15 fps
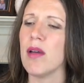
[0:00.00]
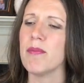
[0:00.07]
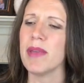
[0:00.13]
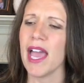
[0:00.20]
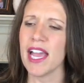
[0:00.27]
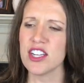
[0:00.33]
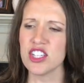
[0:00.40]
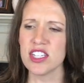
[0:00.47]

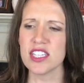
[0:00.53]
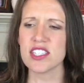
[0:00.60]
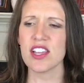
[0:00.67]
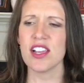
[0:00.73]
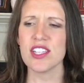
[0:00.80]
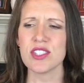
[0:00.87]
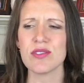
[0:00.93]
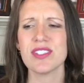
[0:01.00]
Patchiness
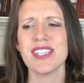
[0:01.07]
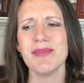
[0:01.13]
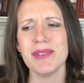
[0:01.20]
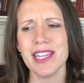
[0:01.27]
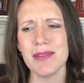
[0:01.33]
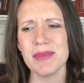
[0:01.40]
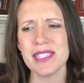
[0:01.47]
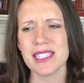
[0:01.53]
also
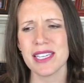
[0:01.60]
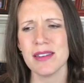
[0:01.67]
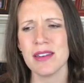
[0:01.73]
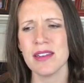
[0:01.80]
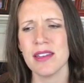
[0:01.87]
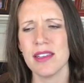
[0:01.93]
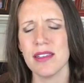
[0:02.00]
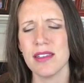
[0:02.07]
sometimes
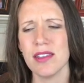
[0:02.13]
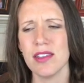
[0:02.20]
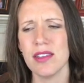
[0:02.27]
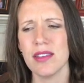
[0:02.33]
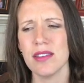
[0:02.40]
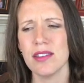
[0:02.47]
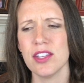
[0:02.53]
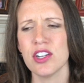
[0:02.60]

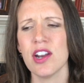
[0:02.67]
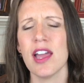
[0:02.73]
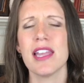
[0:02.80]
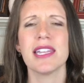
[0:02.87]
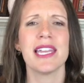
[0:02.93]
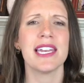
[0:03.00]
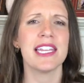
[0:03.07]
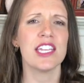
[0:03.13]
you're not
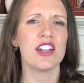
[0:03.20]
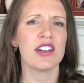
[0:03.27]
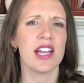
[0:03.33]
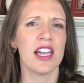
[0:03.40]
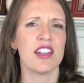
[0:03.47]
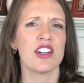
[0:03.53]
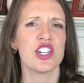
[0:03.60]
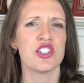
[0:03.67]
letting your
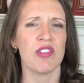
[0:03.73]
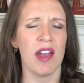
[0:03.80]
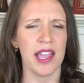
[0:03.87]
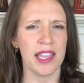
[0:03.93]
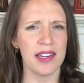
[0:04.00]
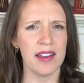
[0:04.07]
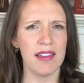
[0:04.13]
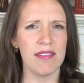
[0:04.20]
color dry
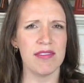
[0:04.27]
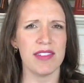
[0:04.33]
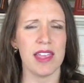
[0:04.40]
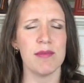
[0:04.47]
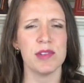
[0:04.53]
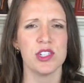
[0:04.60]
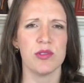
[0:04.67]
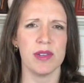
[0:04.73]
enough
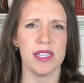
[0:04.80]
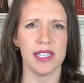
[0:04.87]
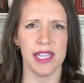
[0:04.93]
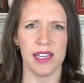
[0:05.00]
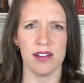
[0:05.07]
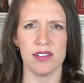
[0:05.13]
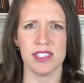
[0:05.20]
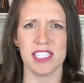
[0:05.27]
in between
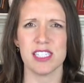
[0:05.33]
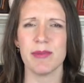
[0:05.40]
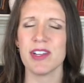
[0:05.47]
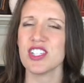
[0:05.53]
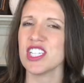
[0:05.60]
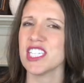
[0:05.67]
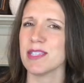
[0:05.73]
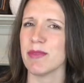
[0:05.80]
layers,
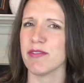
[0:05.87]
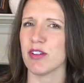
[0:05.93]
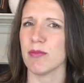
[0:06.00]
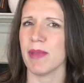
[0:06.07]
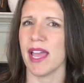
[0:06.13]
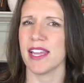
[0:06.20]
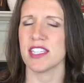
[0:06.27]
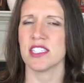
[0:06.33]
especially some of our
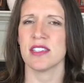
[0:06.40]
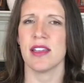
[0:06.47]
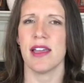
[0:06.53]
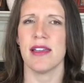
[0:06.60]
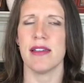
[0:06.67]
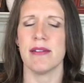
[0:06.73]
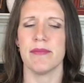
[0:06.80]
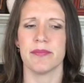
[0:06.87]
mattes.
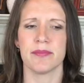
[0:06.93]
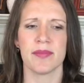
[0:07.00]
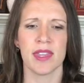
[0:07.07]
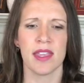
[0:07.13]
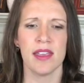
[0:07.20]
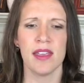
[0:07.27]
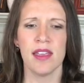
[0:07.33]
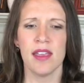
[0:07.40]

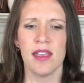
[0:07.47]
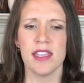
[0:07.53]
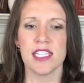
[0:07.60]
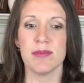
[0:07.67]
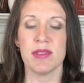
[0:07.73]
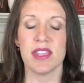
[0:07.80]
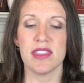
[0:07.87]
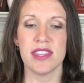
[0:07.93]

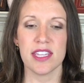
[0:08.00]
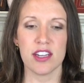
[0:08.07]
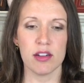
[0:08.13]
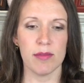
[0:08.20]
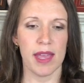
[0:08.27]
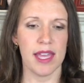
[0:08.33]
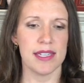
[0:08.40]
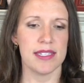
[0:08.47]
Some of the thicker
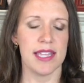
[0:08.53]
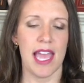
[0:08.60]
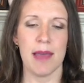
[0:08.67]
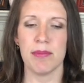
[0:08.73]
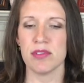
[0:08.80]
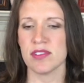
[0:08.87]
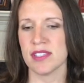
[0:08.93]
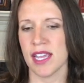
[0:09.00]
mattes,
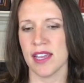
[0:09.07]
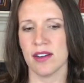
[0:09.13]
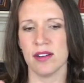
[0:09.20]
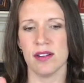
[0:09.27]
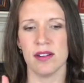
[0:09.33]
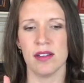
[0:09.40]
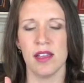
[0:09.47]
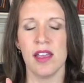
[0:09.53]
Apple
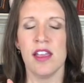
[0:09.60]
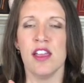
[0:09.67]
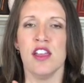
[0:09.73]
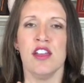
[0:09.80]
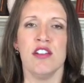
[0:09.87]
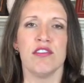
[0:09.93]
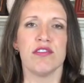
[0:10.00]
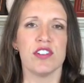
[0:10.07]
Cider,
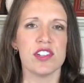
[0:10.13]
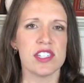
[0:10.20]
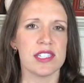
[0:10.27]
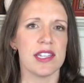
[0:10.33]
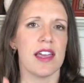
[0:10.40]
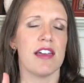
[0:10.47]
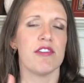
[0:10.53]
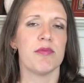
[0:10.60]
First
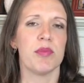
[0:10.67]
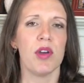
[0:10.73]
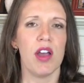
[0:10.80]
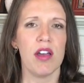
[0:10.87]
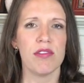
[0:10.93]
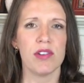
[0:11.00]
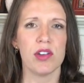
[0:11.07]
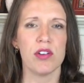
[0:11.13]
Love,
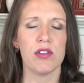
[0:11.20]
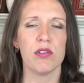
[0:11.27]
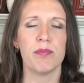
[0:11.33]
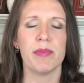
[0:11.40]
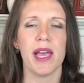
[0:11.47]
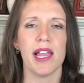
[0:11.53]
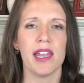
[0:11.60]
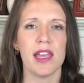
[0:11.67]
Bravo,
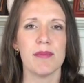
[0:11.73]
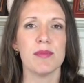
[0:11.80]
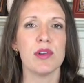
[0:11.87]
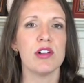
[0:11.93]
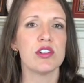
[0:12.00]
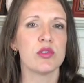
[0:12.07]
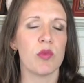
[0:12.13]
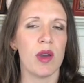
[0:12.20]
Bella,
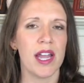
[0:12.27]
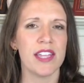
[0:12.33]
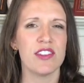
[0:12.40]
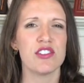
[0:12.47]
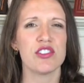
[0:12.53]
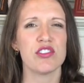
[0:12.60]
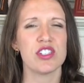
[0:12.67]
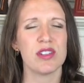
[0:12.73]
Mulled Wine.
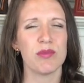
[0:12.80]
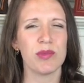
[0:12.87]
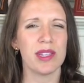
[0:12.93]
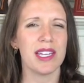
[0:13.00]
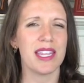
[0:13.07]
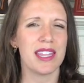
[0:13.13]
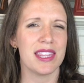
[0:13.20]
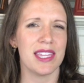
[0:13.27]
Those are some
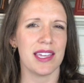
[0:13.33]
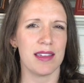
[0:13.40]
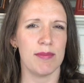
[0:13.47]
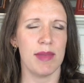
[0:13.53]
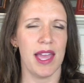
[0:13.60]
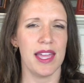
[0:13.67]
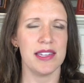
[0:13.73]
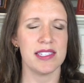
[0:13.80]
really thick
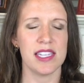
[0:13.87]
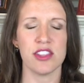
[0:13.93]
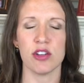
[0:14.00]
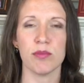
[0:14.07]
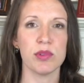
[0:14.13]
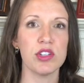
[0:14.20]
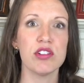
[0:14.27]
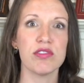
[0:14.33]
mattes, and they're
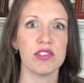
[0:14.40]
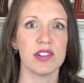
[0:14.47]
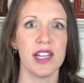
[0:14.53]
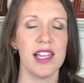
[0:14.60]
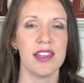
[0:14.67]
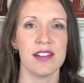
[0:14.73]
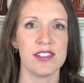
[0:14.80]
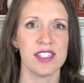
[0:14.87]
beautiful
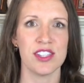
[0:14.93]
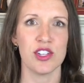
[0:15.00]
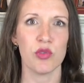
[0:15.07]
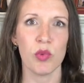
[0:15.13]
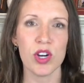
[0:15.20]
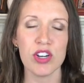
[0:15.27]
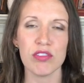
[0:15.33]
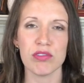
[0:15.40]
colors and they're
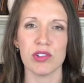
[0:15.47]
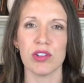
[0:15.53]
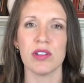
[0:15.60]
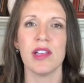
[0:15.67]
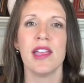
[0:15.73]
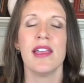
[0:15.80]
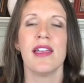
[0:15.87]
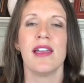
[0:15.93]
wonderful,